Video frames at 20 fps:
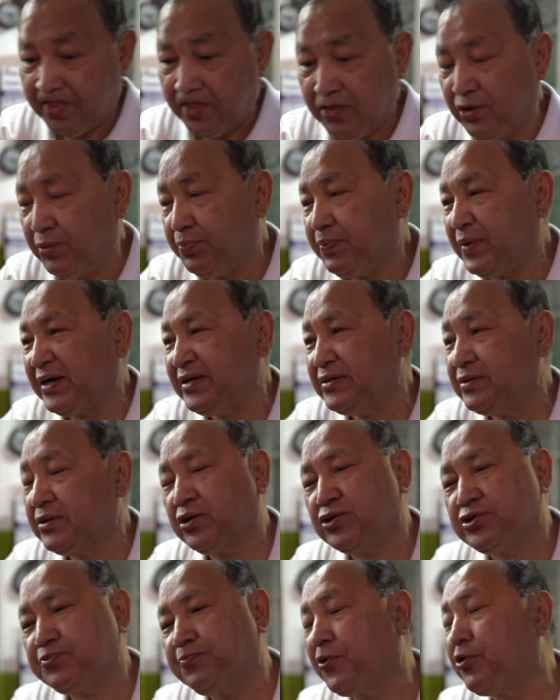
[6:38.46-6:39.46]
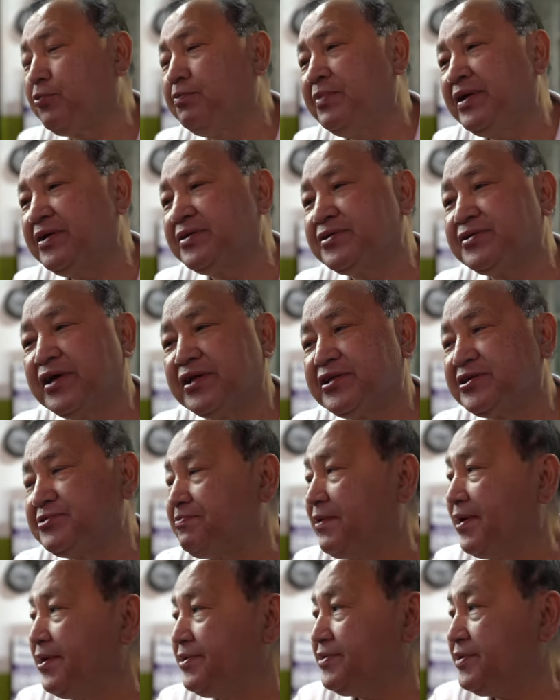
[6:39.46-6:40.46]
No, because, because for me it's not
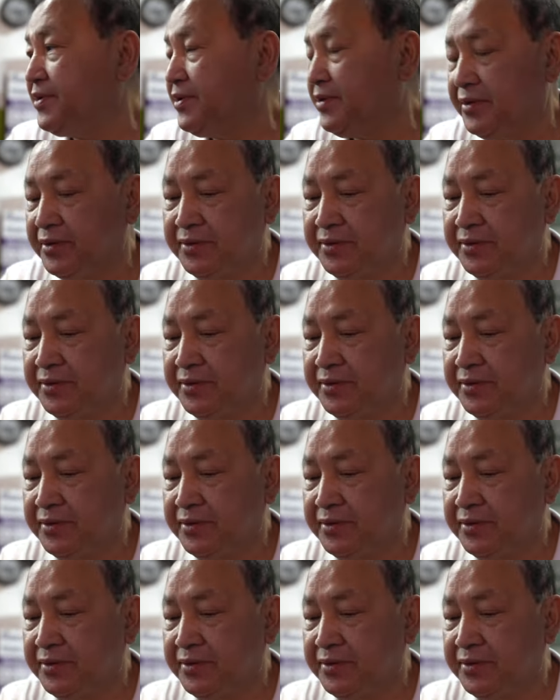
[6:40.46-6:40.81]
spicy.